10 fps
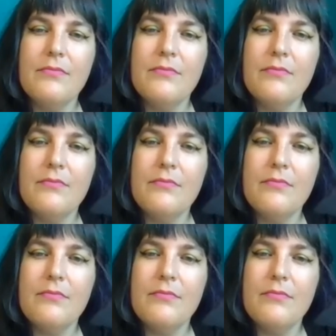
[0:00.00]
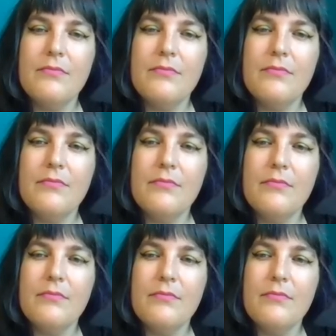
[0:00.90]

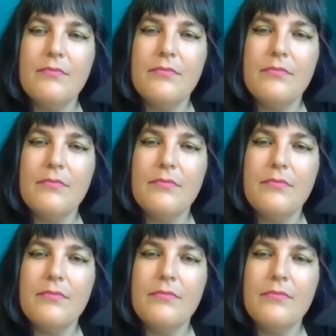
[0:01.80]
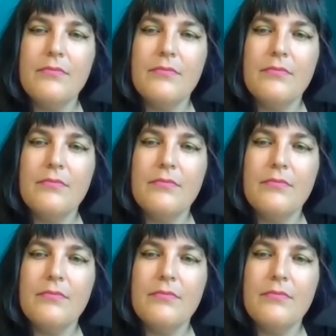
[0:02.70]
This person isn't speaking.